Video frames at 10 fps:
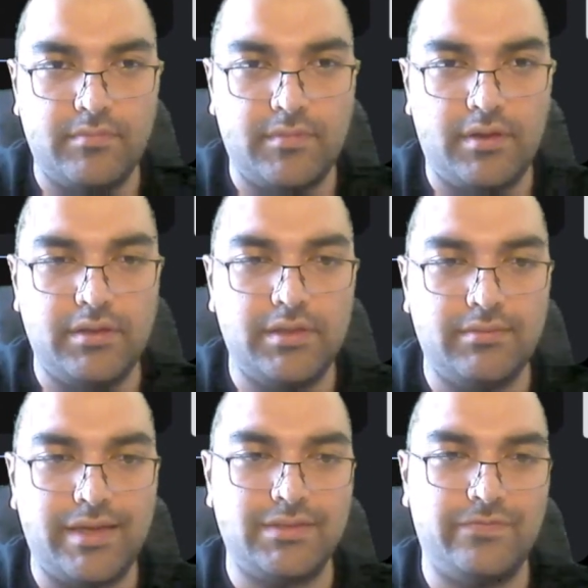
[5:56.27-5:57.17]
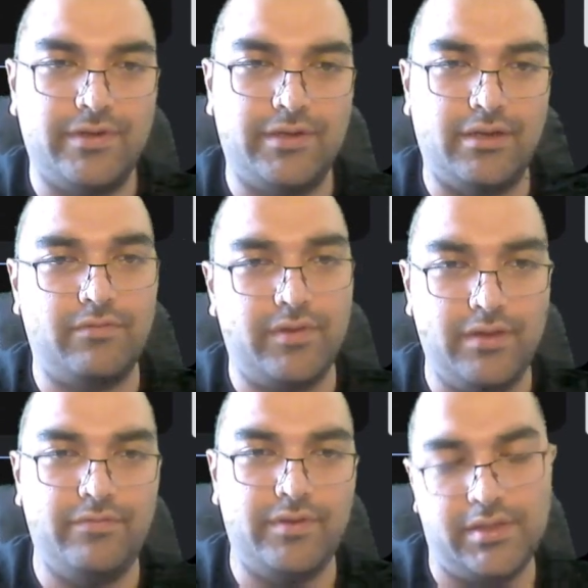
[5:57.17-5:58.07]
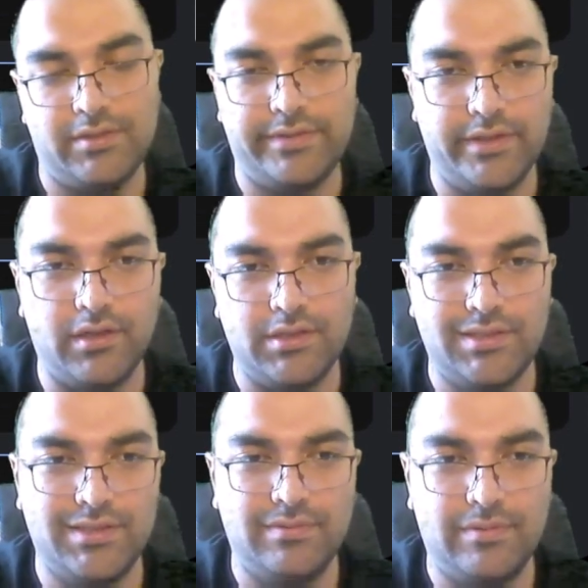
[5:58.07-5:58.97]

I think that's fair enough if it tells.